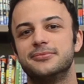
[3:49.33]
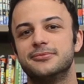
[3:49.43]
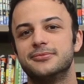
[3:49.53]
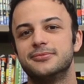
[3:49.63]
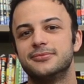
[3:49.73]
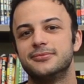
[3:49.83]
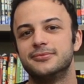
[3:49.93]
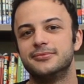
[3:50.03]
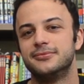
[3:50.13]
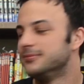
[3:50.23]

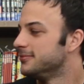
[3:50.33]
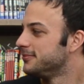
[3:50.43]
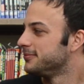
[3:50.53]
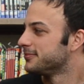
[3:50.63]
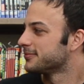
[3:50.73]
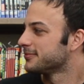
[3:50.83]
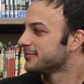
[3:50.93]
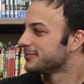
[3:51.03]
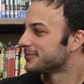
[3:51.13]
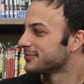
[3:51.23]

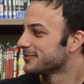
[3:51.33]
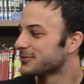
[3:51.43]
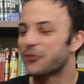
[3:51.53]
(not speaking)